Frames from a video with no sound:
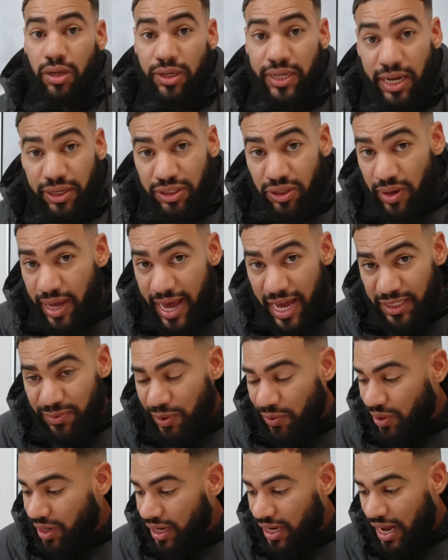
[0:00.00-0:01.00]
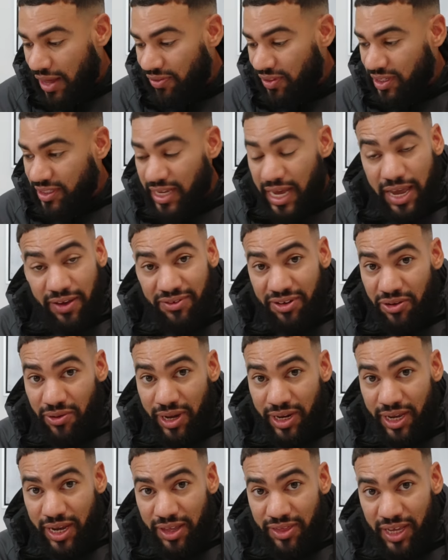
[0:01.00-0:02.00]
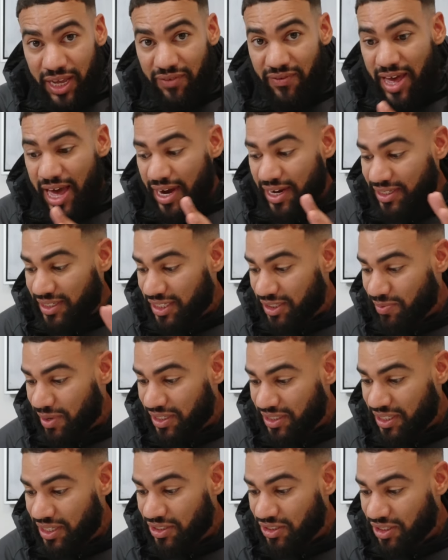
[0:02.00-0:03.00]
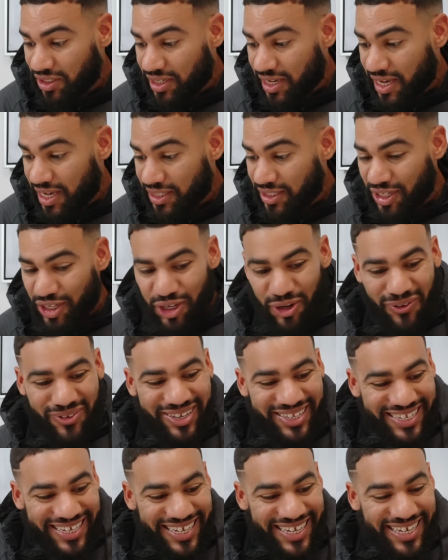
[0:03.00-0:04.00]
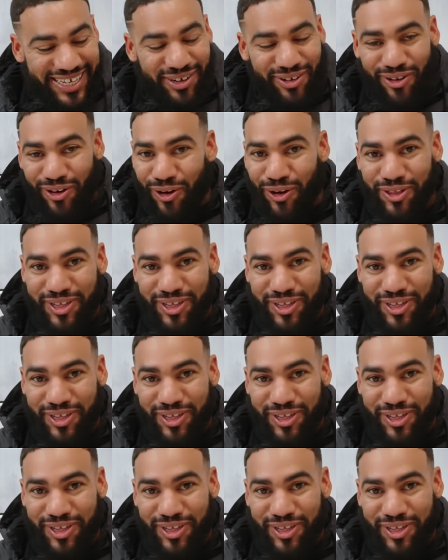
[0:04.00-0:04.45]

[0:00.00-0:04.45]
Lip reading: Now, don't ask me where I got this. I have no idea. I think I've had it since my teaching days. You don't need all